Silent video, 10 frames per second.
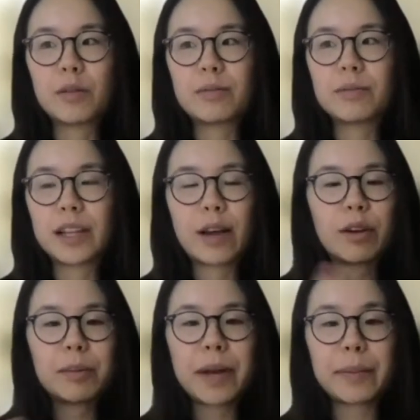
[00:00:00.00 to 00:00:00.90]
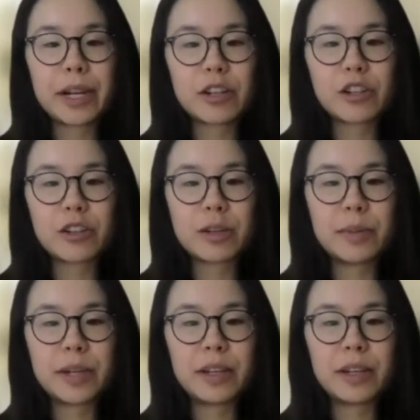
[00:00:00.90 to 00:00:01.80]
allowing my manager
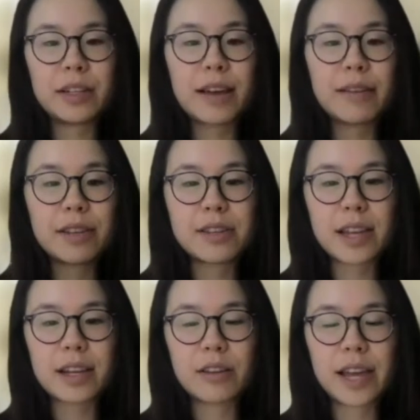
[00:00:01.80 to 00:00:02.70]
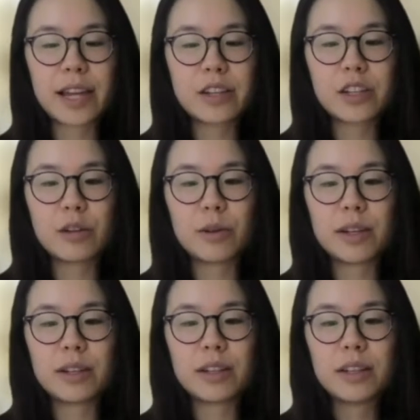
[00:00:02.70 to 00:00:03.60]
to have insight on that too,
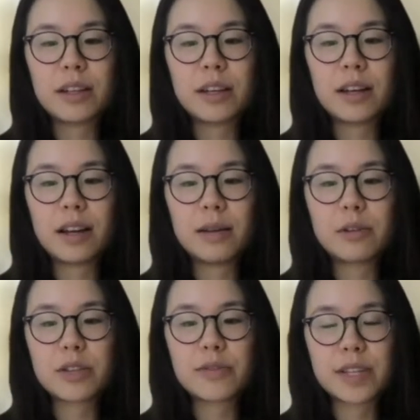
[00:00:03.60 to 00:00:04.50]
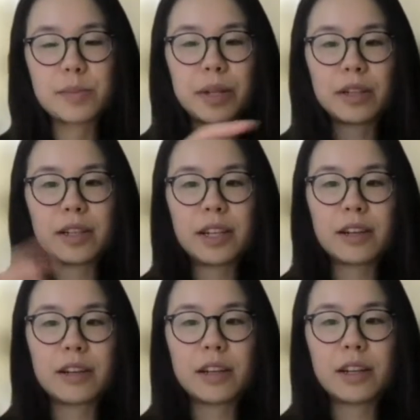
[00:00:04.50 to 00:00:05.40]
and just visibility
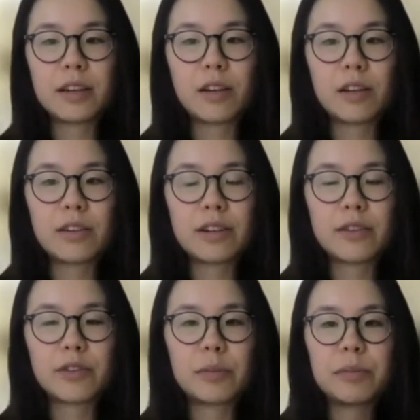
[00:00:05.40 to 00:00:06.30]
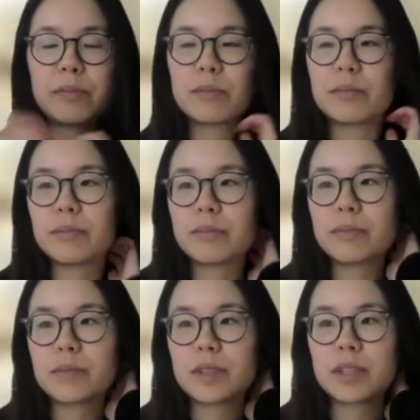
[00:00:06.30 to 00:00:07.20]
in all of the different
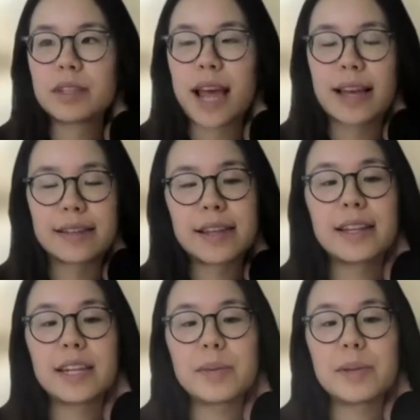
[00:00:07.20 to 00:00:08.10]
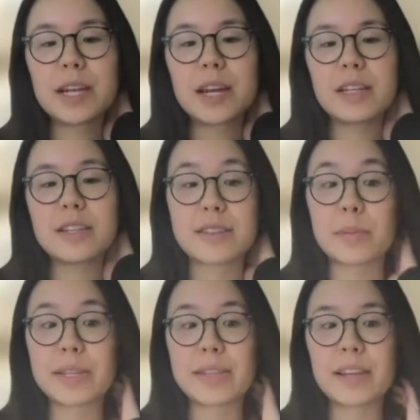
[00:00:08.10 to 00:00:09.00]
tasks that need to be done to some
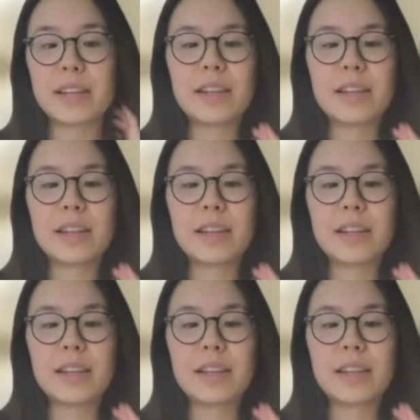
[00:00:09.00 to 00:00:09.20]
extent.